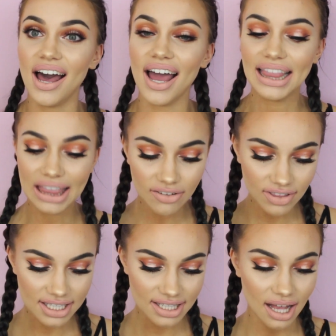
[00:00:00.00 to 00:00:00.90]
I
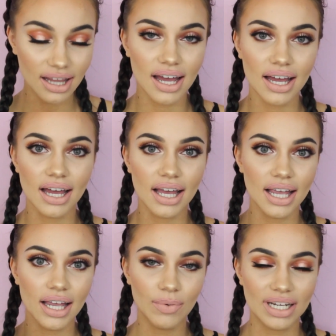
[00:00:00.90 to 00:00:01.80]
love this color
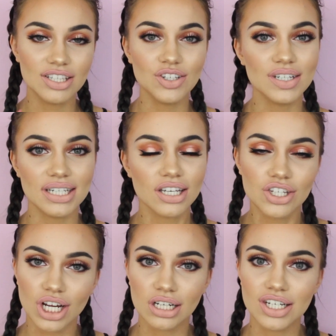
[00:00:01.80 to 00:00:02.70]
when it's used in
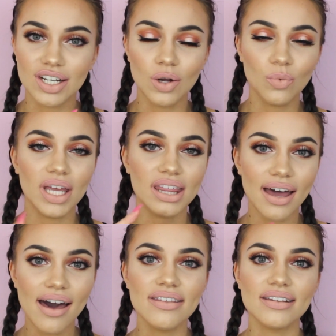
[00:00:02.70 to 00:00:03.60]
conjunction with
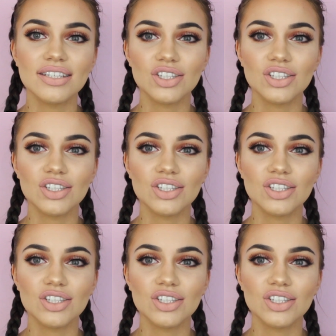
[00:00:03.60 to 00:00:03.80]
others.